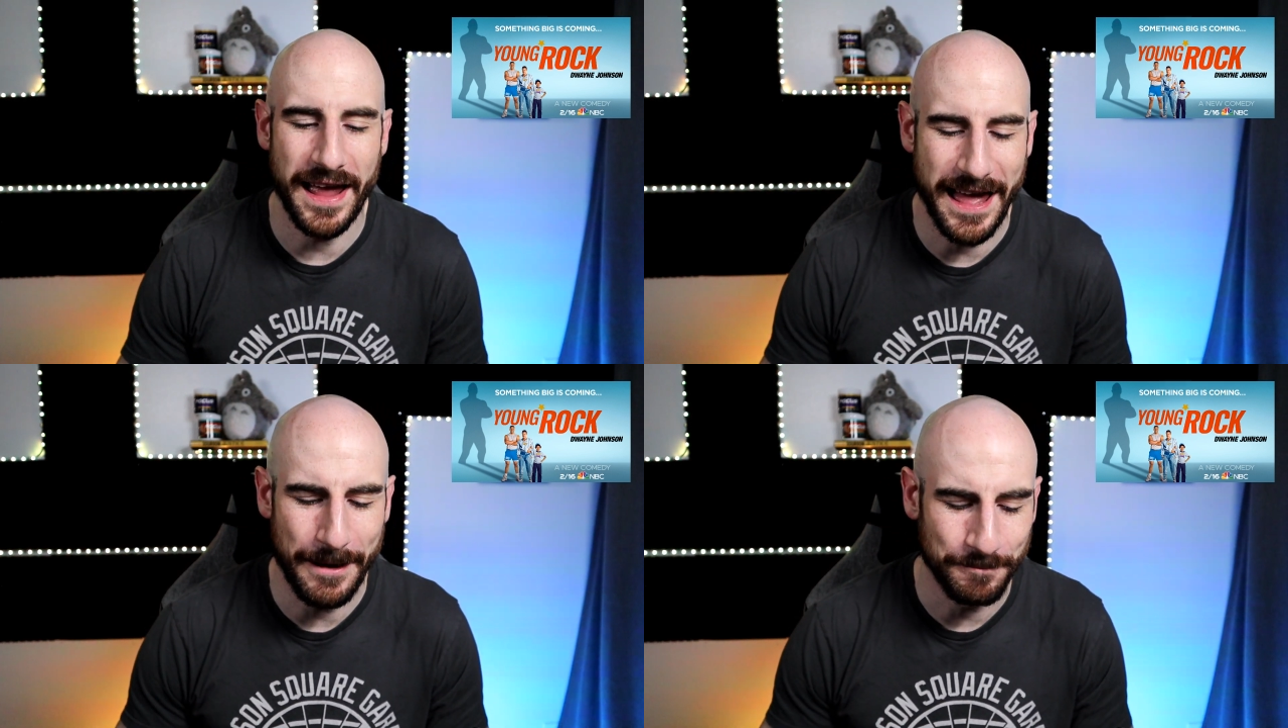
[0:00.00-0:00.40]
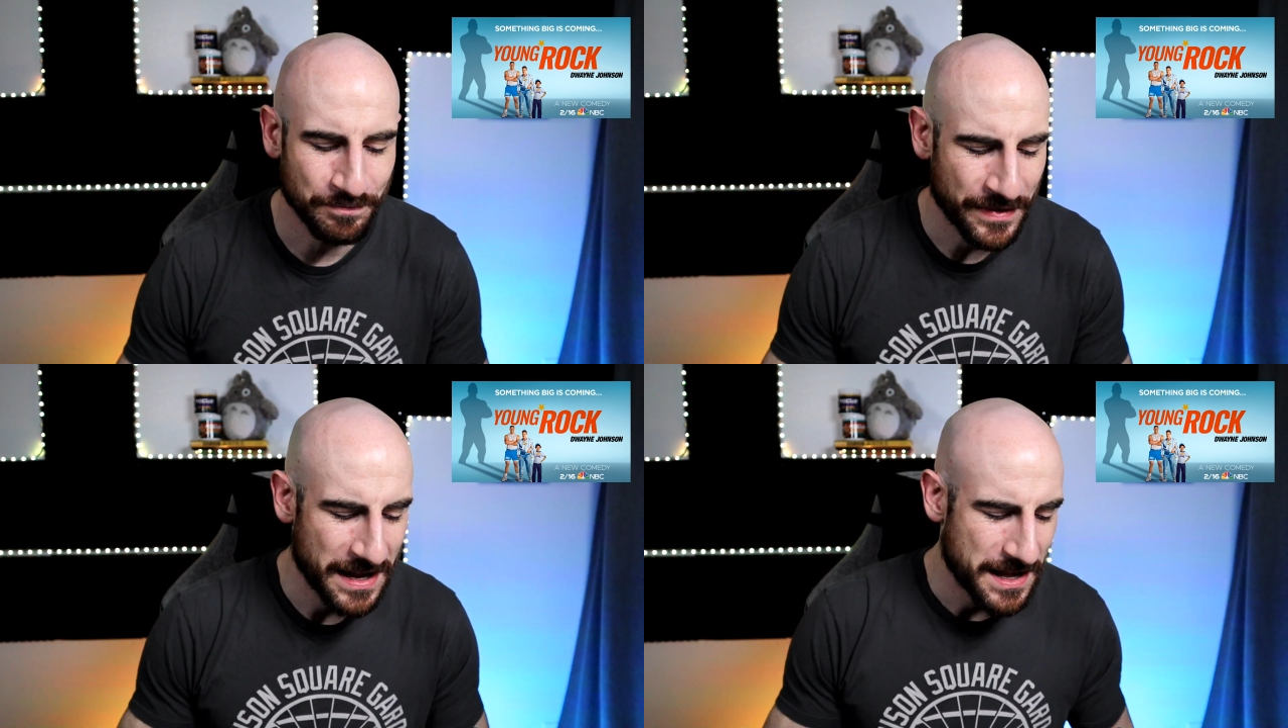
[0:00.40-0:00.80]
And
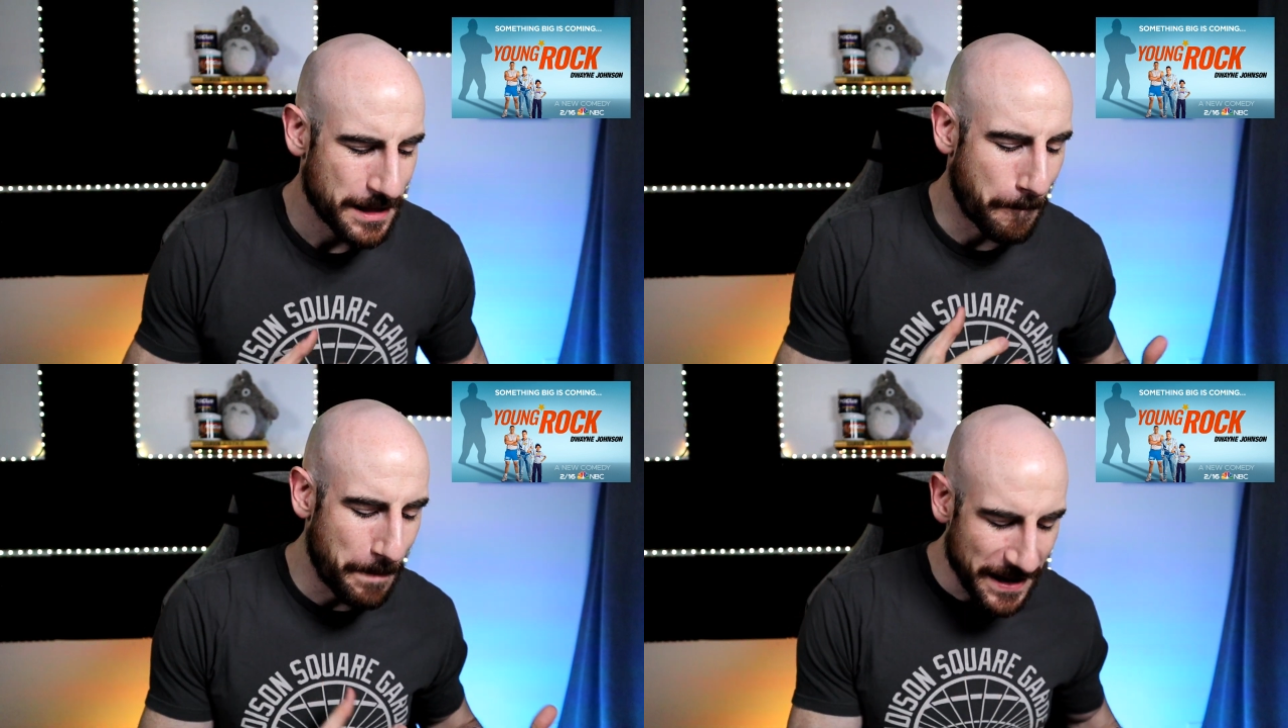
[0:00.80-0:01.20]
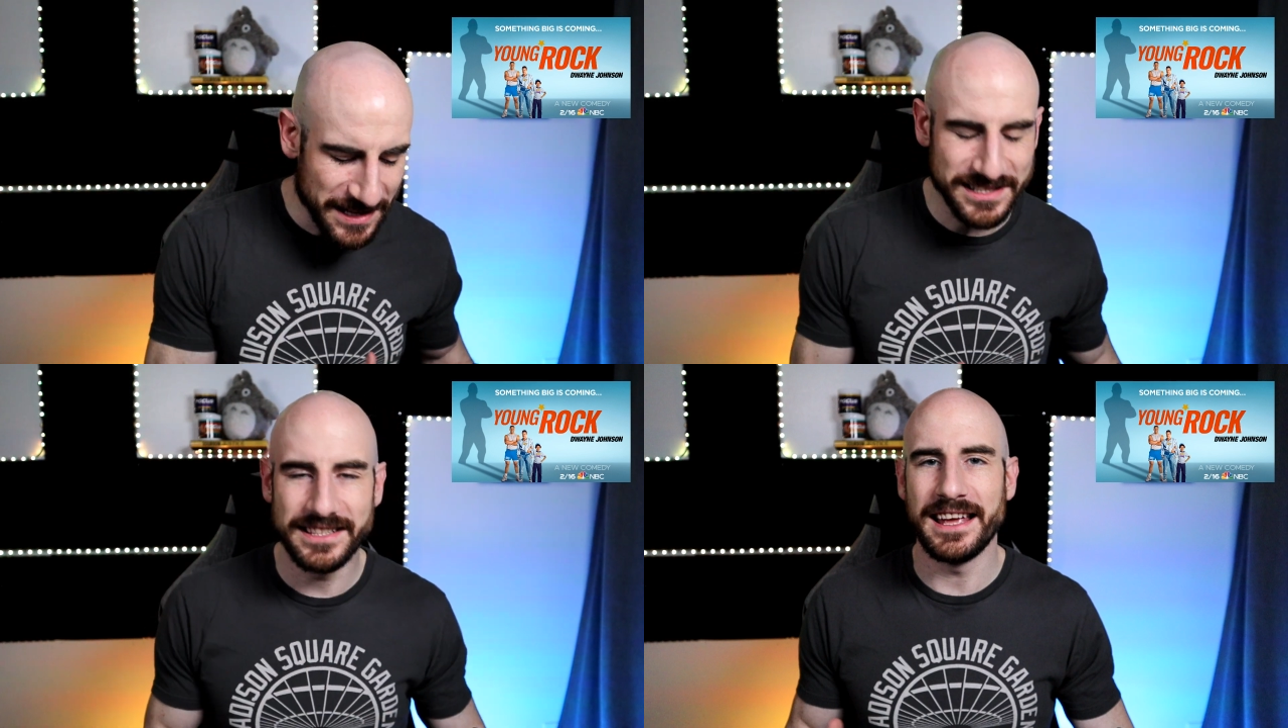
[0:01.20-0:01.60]
the
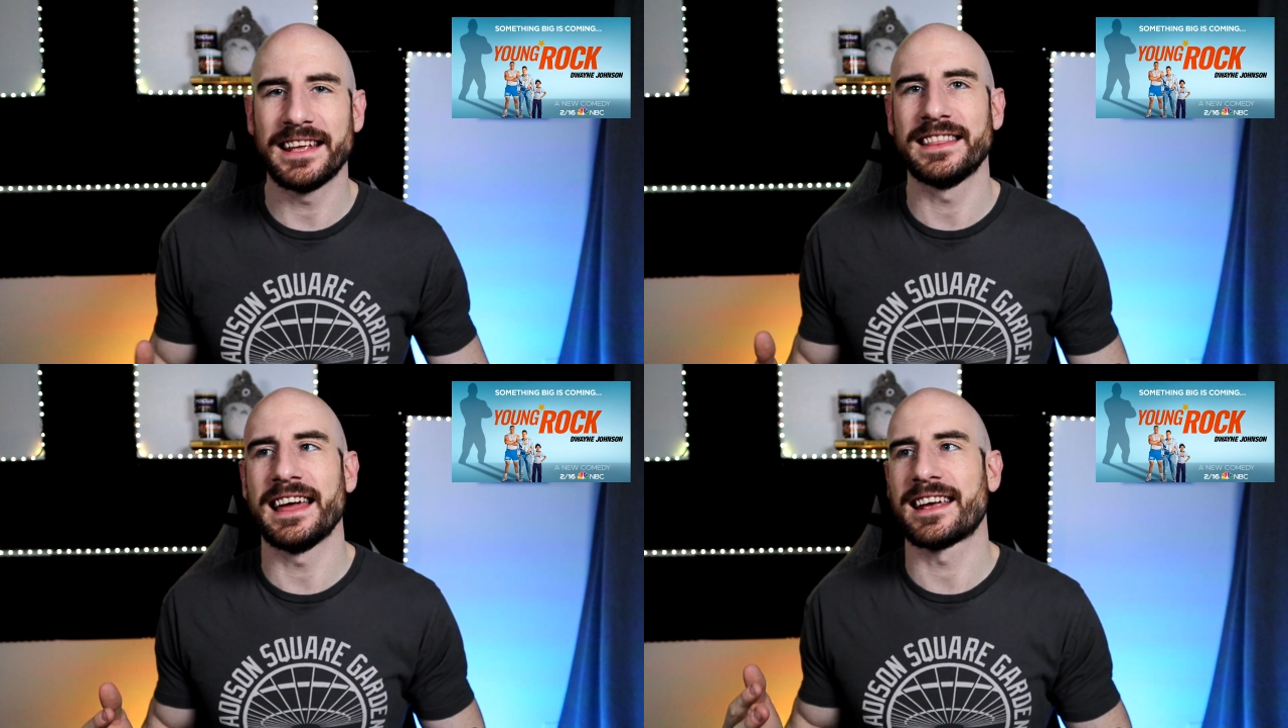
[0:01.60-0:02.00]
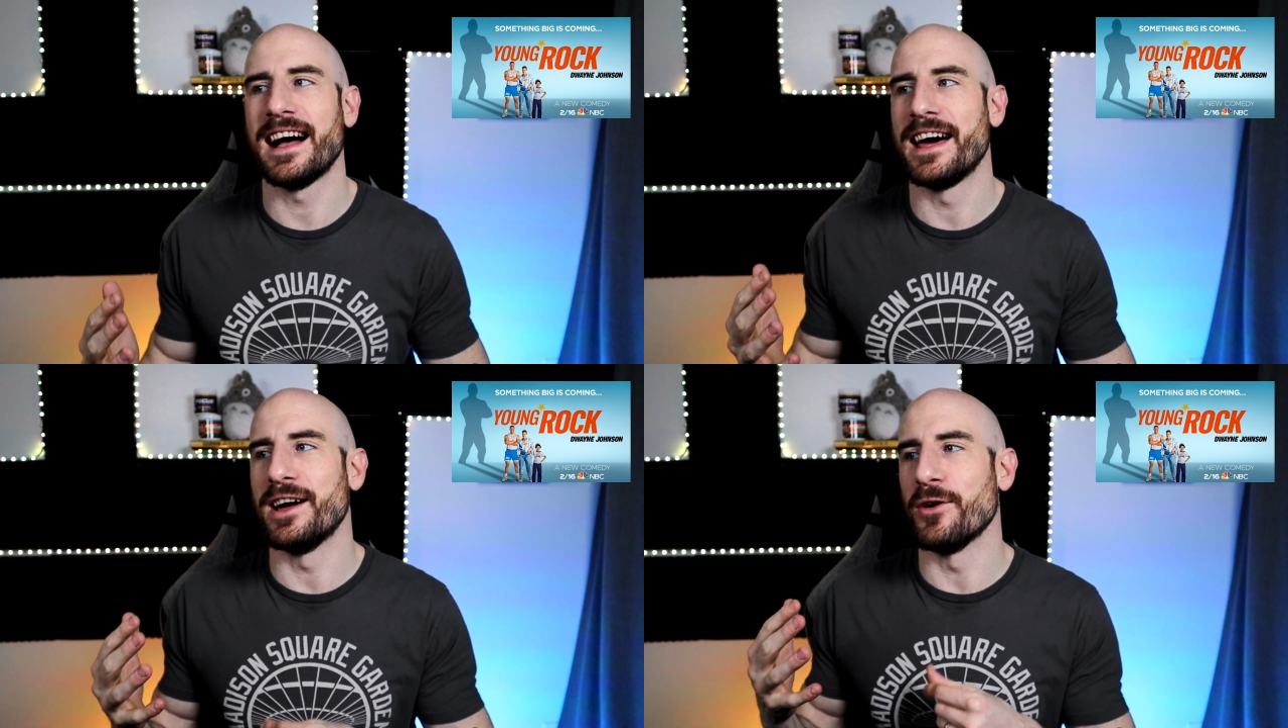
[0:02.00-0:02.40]
biggest thing that kind